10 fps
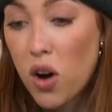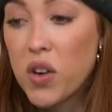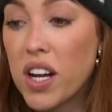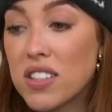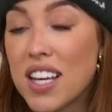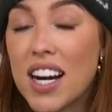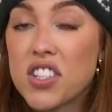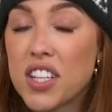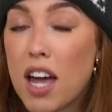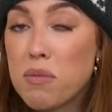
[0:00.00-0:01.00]
our own nails and
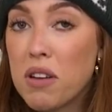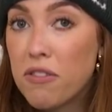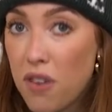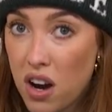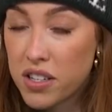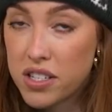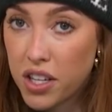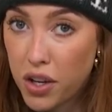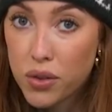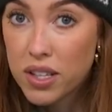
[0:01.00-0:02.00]
I just can't be fucked
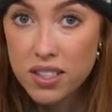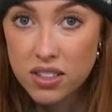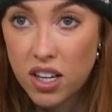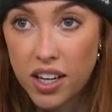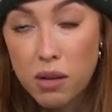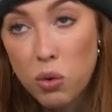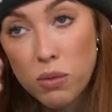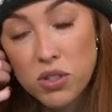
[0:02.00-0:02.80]
to go to the salon anymore.